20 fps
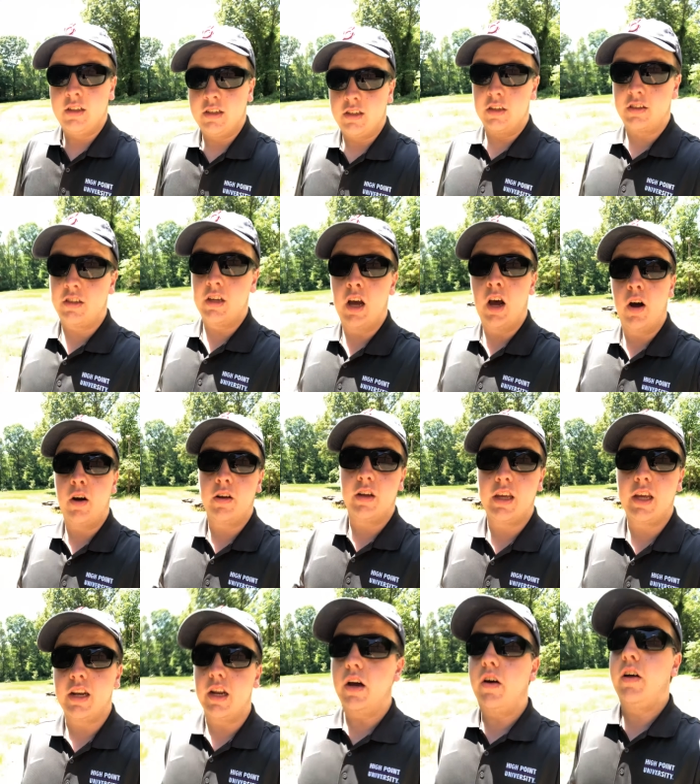So
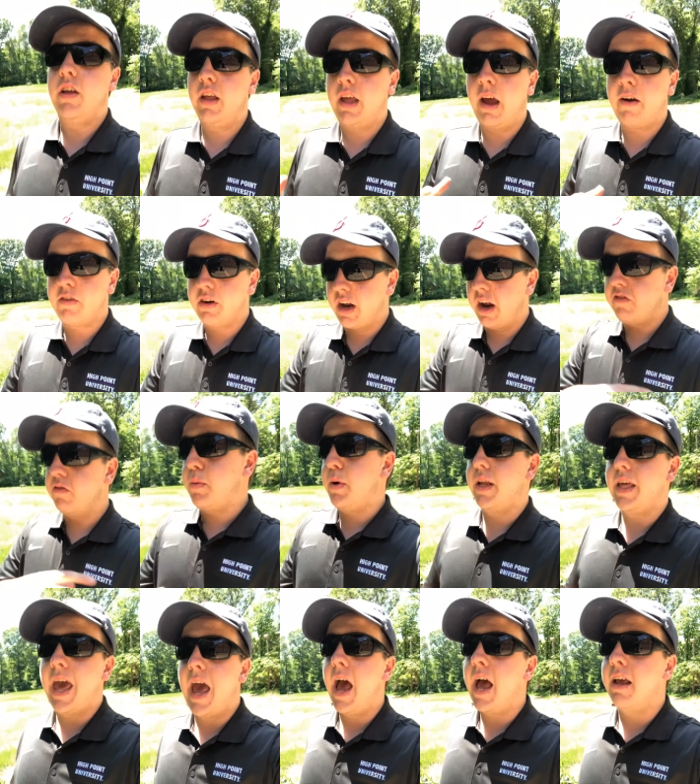you know, every
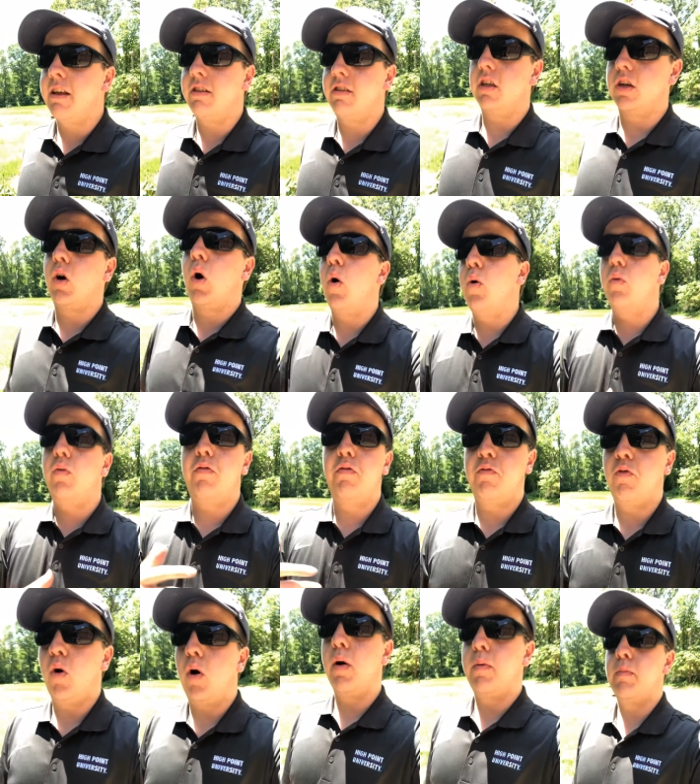everybody has their own
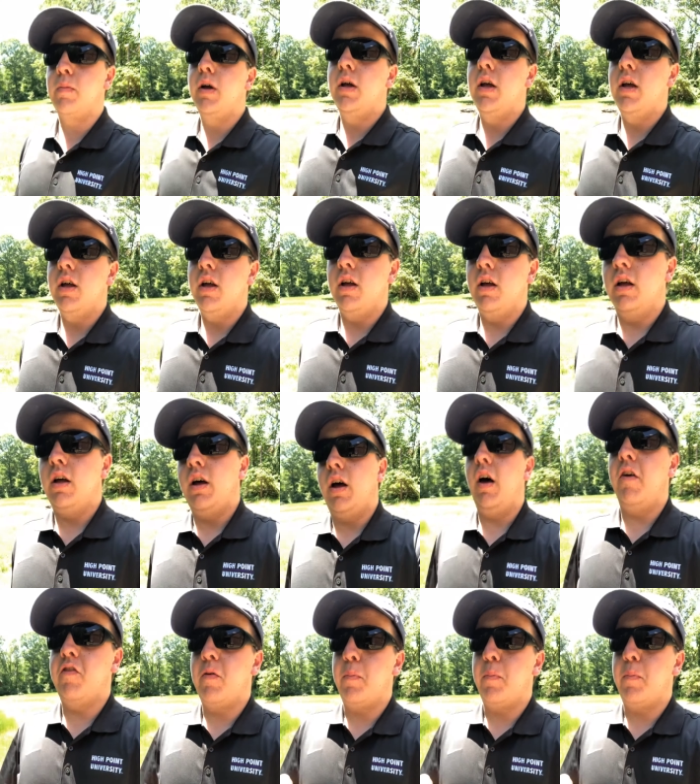form of